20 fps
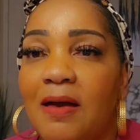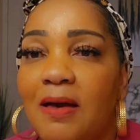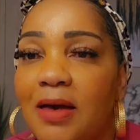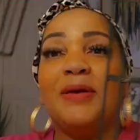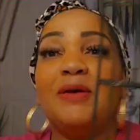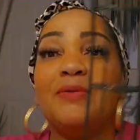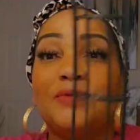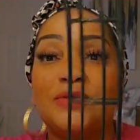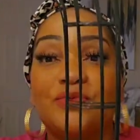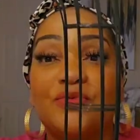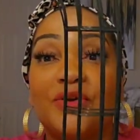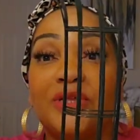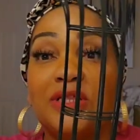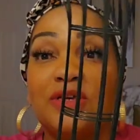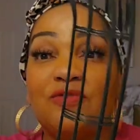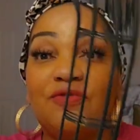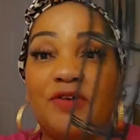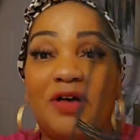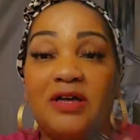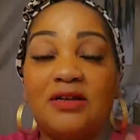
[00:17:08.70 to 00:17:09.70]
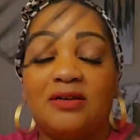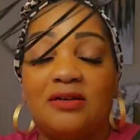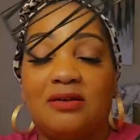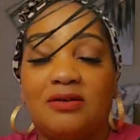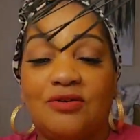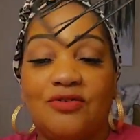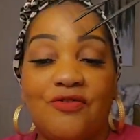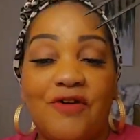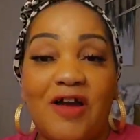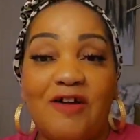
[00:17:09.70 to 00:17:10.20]
Um, it was really fun.
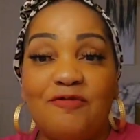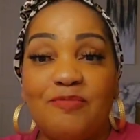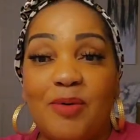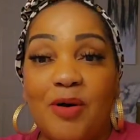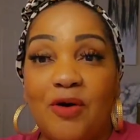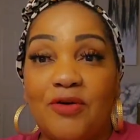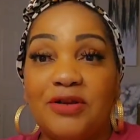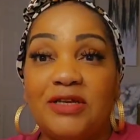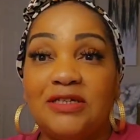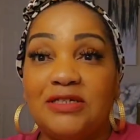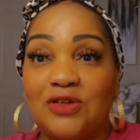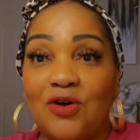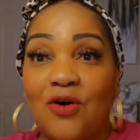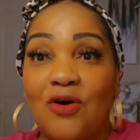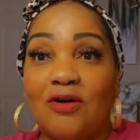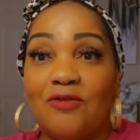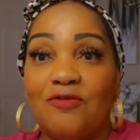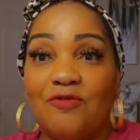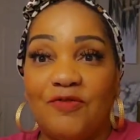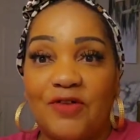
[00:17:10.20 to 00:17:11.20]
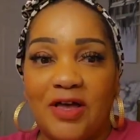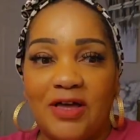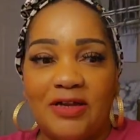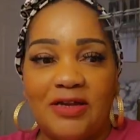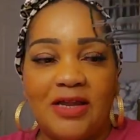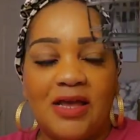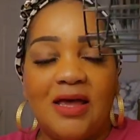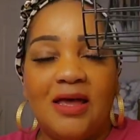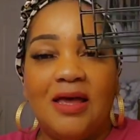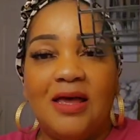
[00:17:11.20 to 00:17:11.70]
Craft parties are
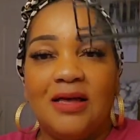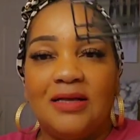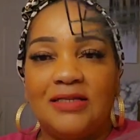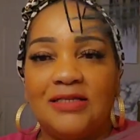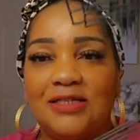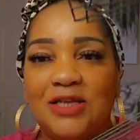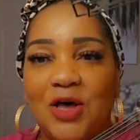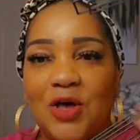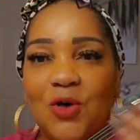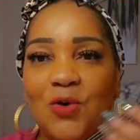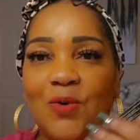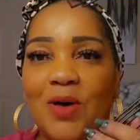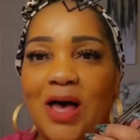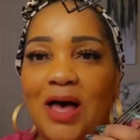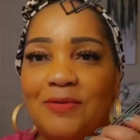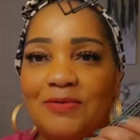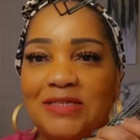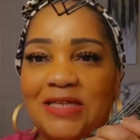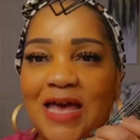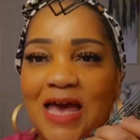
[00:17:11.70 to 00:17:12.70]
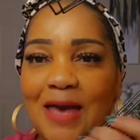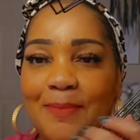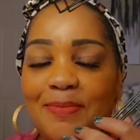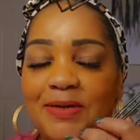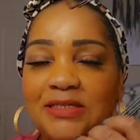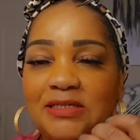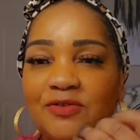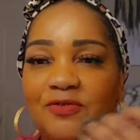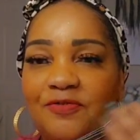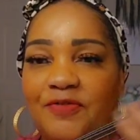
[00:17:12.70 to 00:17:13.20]
fun. So I was
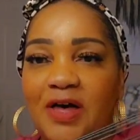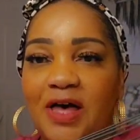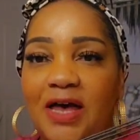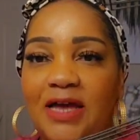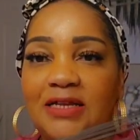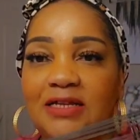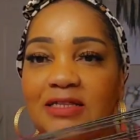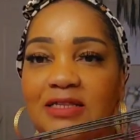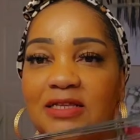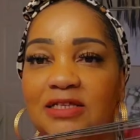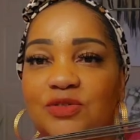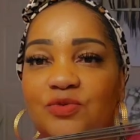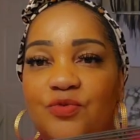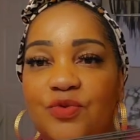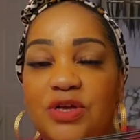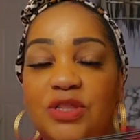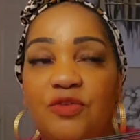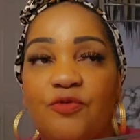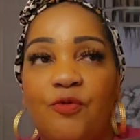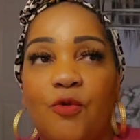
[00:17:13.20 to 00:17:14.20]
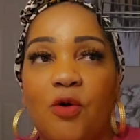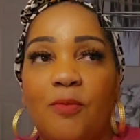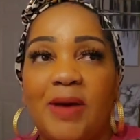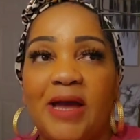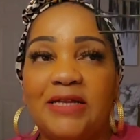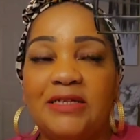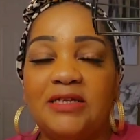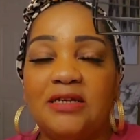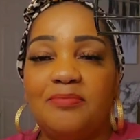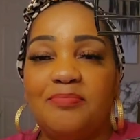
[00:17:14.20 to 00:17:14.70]
happy to find this wreath form.
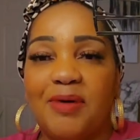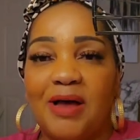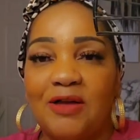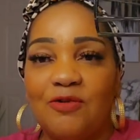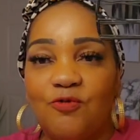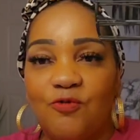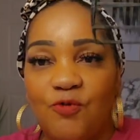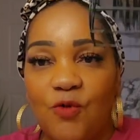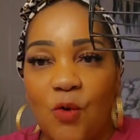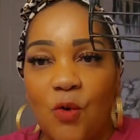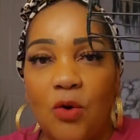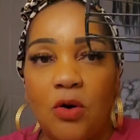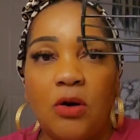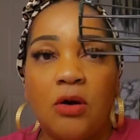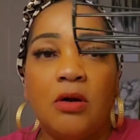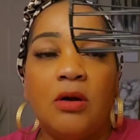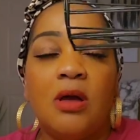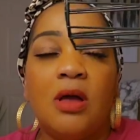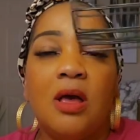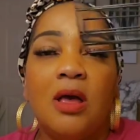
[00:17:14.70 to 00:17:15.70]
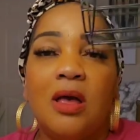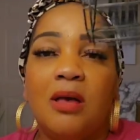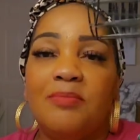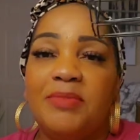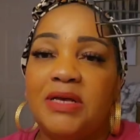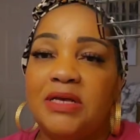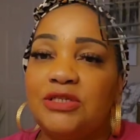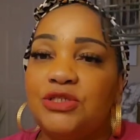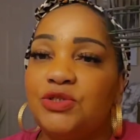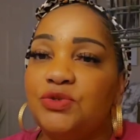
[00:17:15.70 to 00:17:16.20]
I did buy four
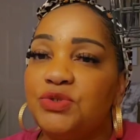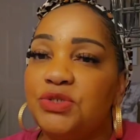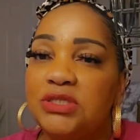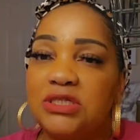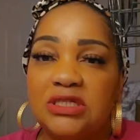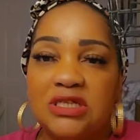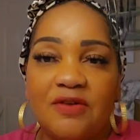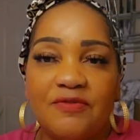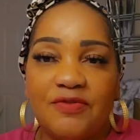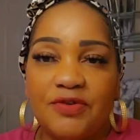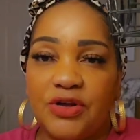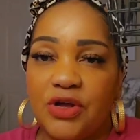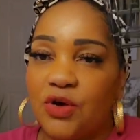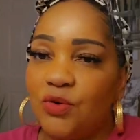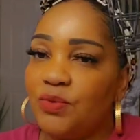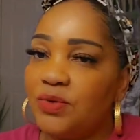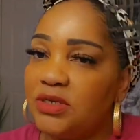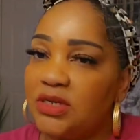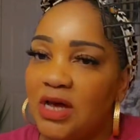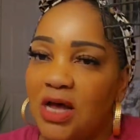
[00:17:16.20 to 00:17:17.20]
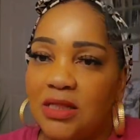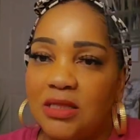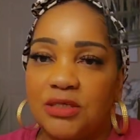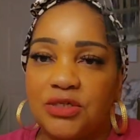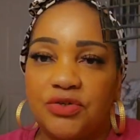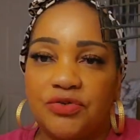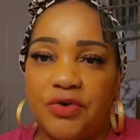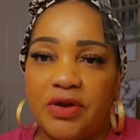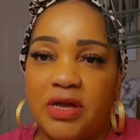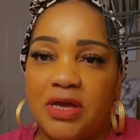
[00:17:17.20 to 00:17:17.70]
because you just never know with Dollar
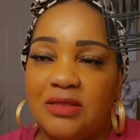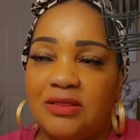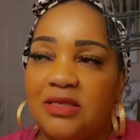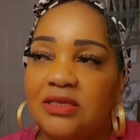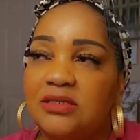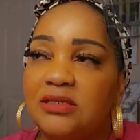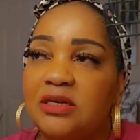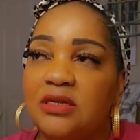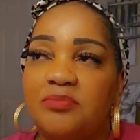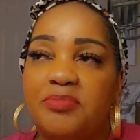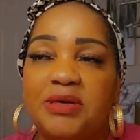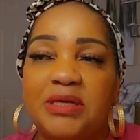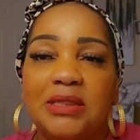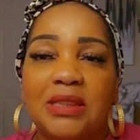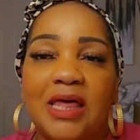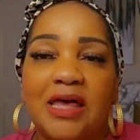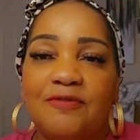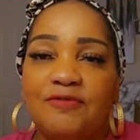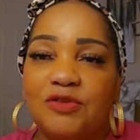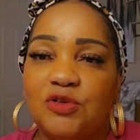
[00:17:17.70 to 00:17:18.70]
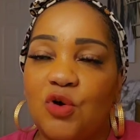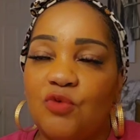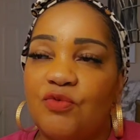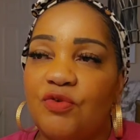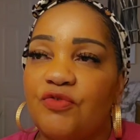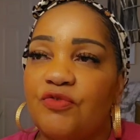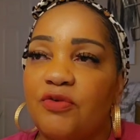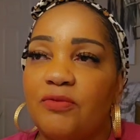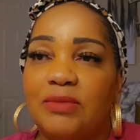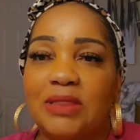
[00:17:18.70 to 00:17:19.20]
Tree. This could be leftover
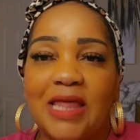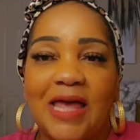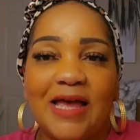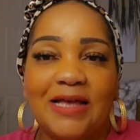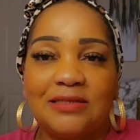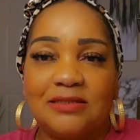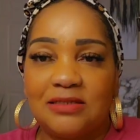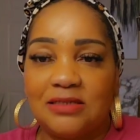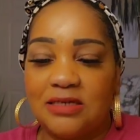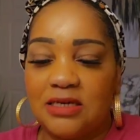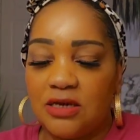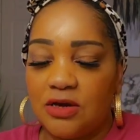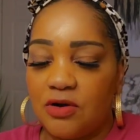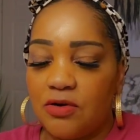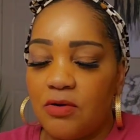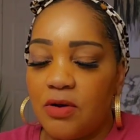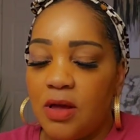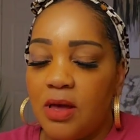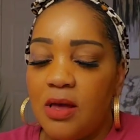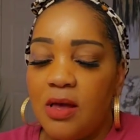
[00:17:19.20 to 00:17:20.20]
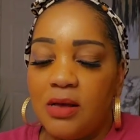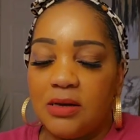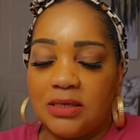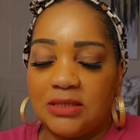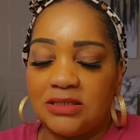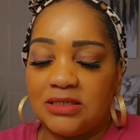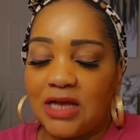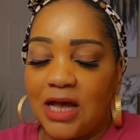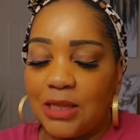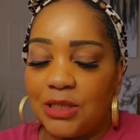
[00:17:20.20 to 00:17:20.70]
from last year
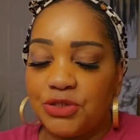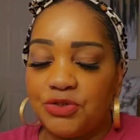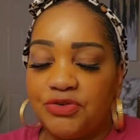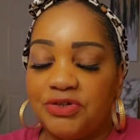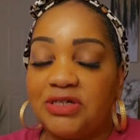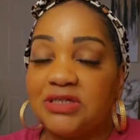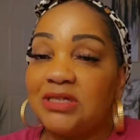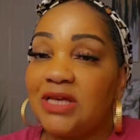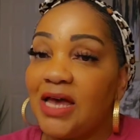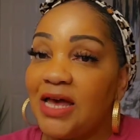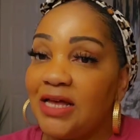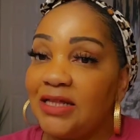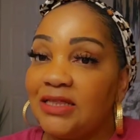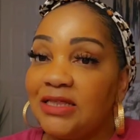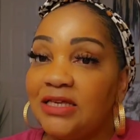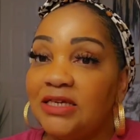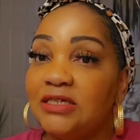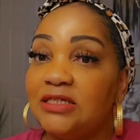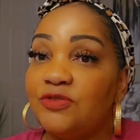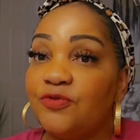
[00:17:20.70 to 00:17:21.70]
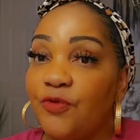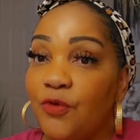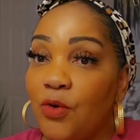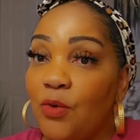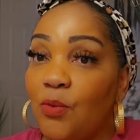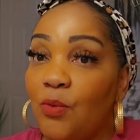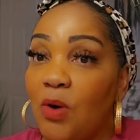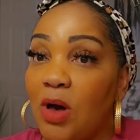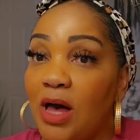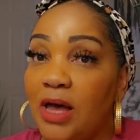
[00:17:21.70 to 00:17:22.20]
because Dollar Tree has had these for a
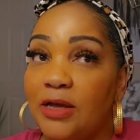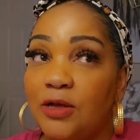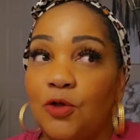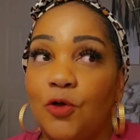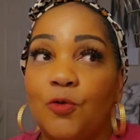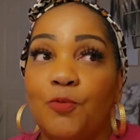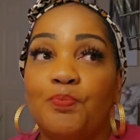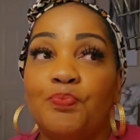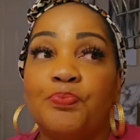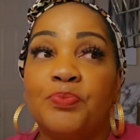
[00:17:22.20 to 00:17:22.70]
while.